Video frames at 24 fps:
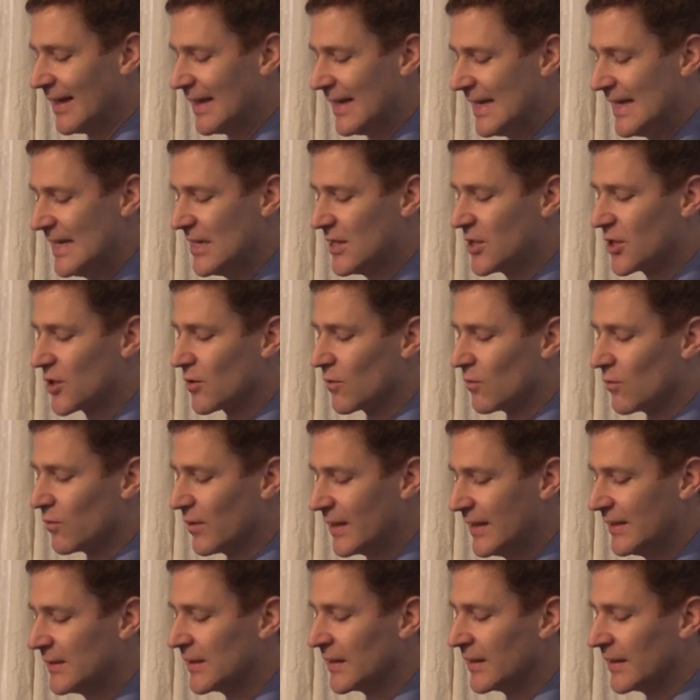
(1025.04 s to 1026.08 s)
each
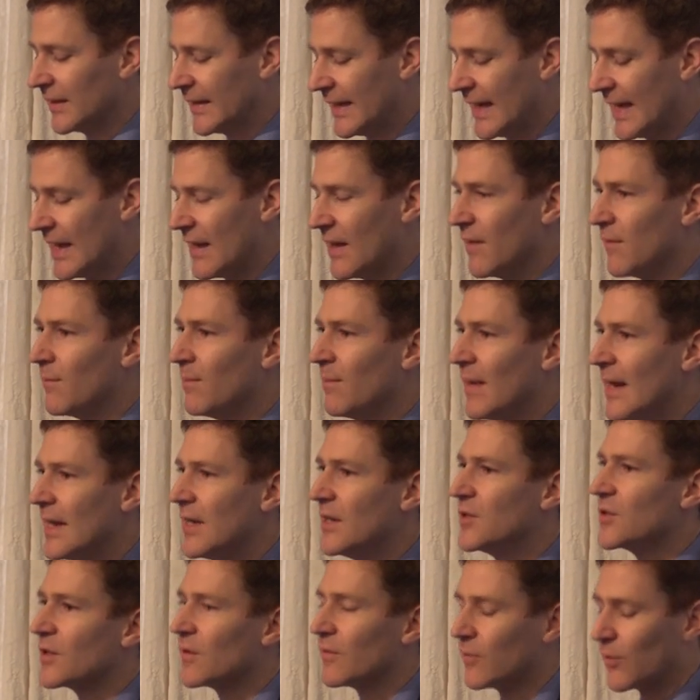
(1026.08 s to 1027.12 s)
recently gave
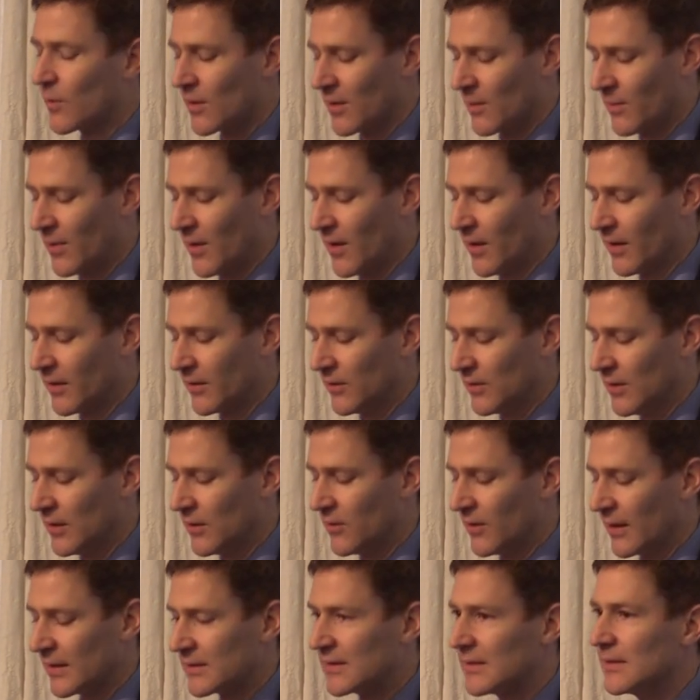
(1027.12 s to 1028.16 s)
major foreign policy
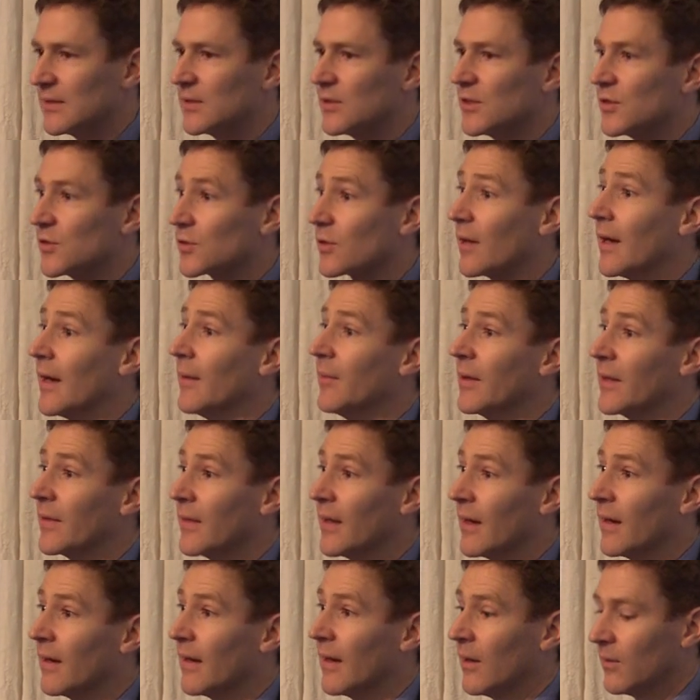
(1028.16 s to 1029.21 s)
addresses describing
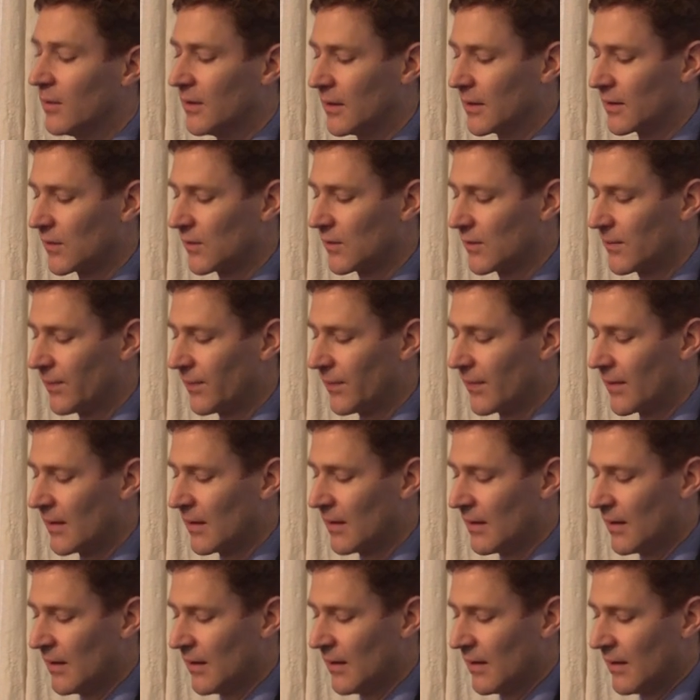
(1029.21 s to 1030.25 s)
their outlooks.
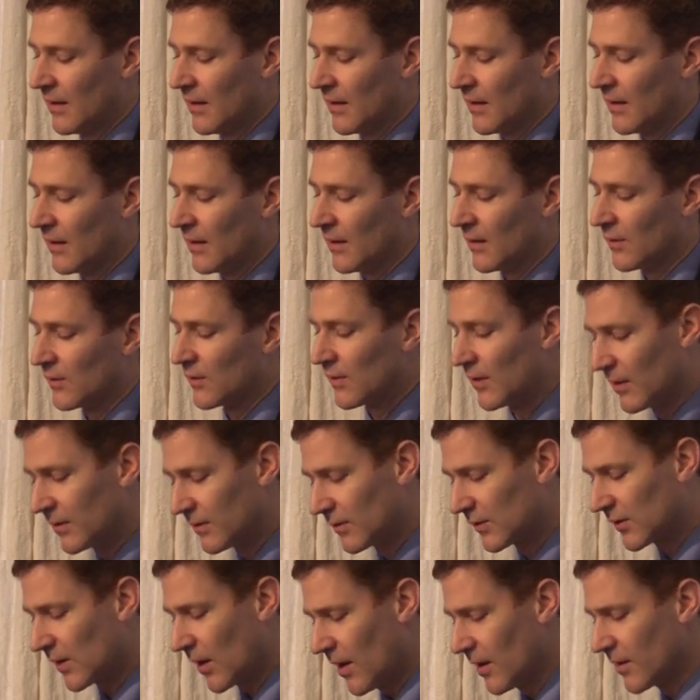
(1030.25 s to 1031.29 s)
And
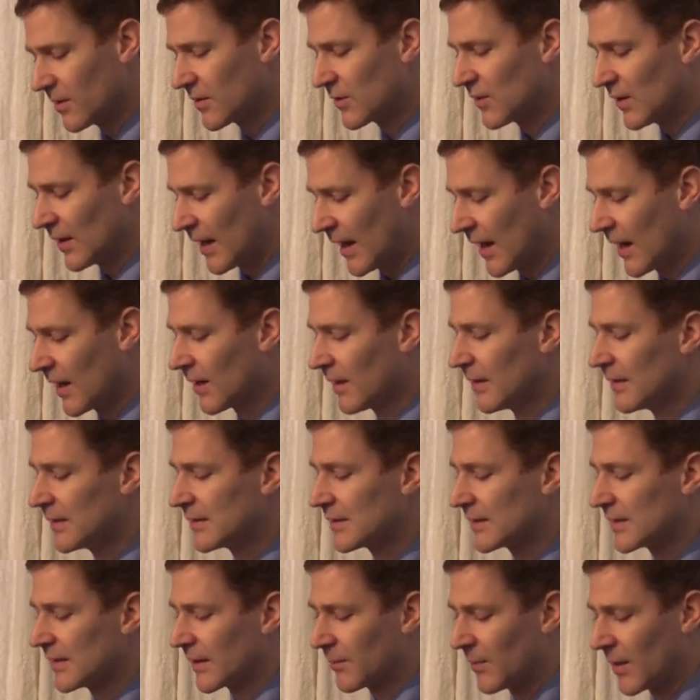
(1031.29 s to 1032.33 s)
scholars and
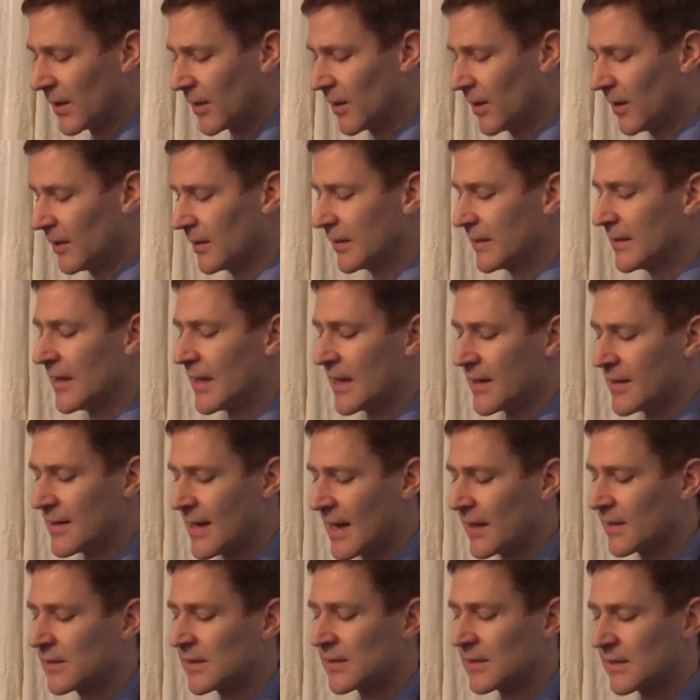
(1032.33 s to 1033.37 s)
analysts, like my colleague Dan
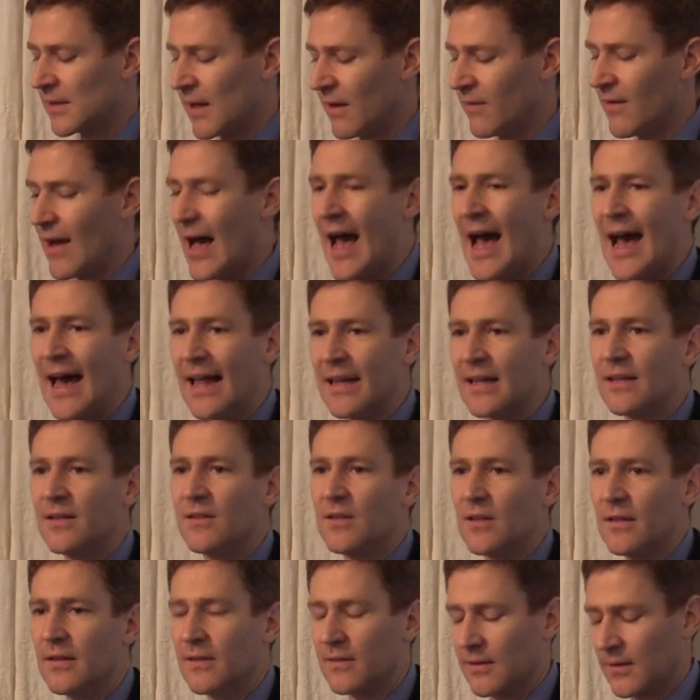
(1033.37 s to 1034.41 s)
Nexon, have added
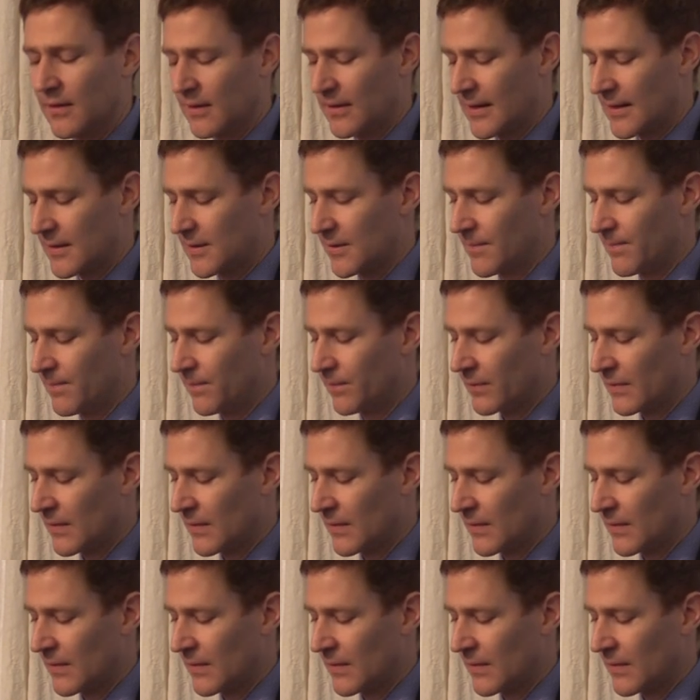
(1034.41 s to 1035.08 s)
to this collection.